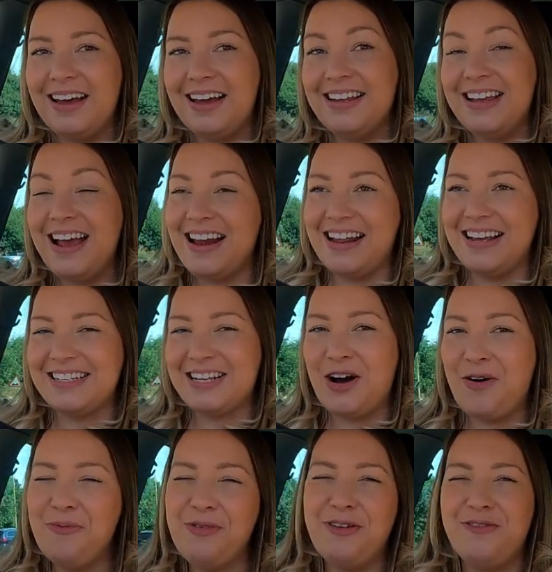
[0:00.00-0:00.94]
And yeah, let's
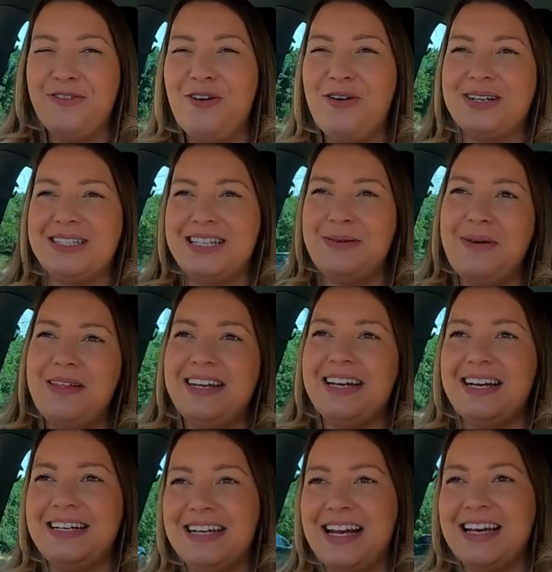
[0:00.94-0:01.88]
get on with the vlog, see where the
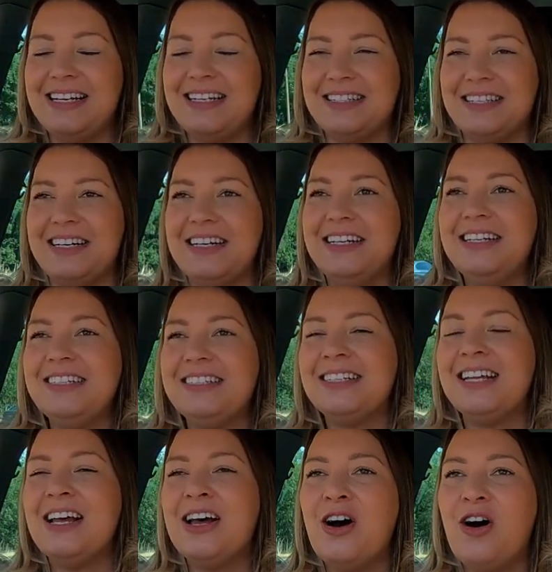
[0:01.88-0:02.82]
day takes us.
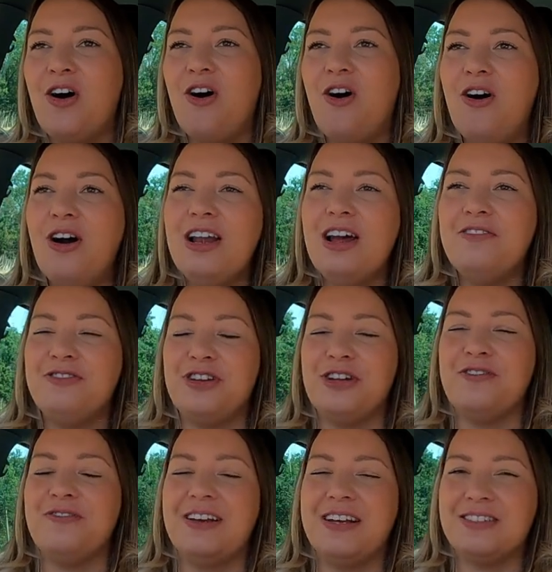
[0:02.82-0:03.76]
I love
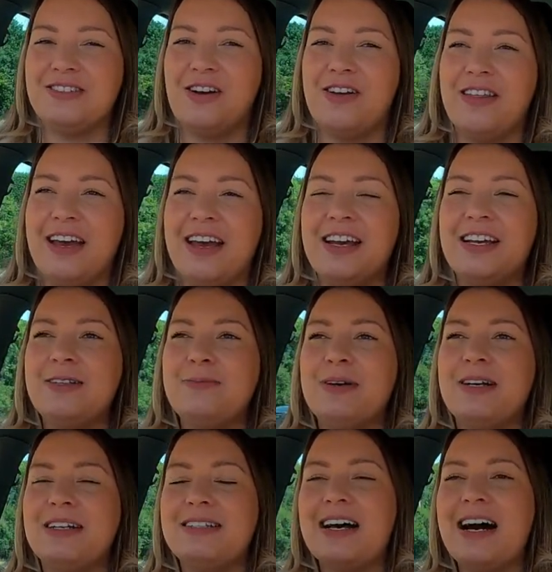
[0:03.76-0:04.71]
doing things like this
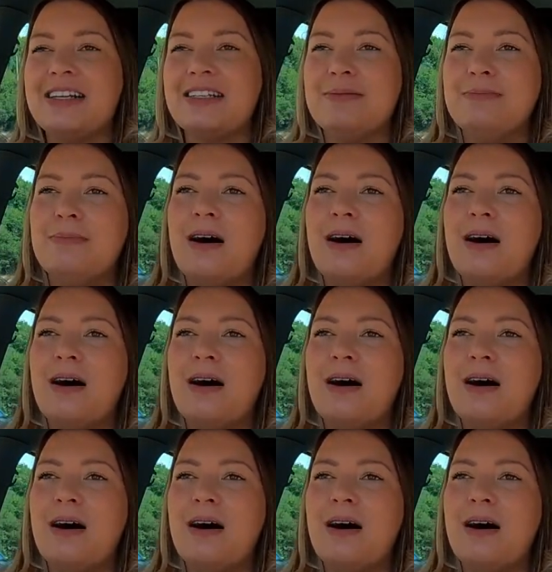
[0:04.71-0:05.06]
because as a